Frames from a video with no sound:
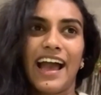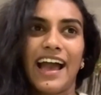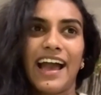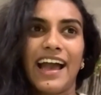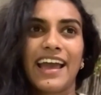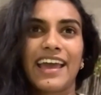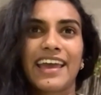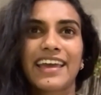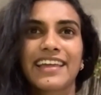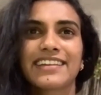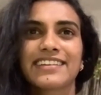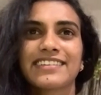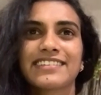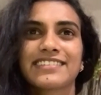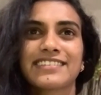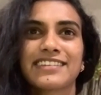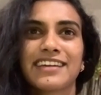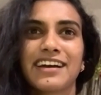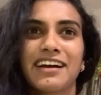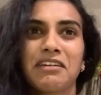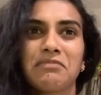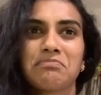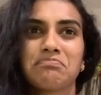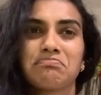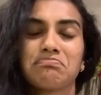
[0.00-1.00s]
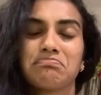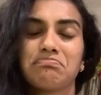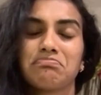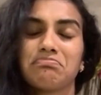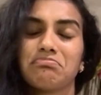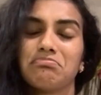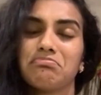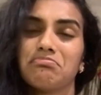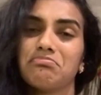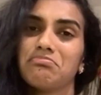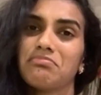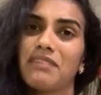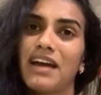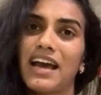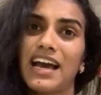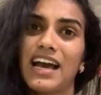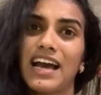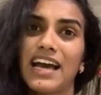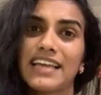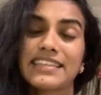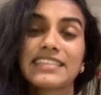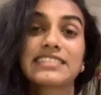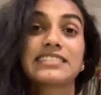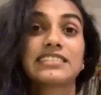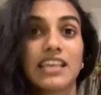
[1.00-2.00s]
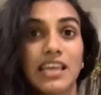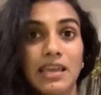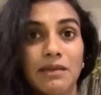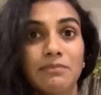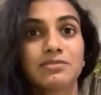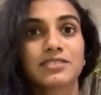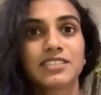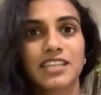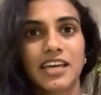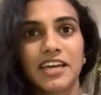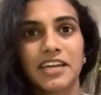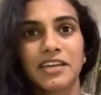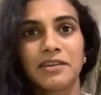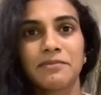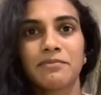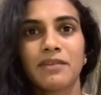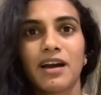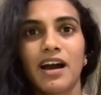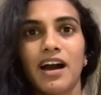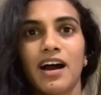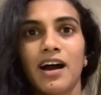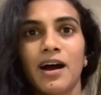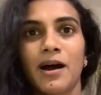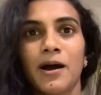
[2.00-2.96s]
And at the same time,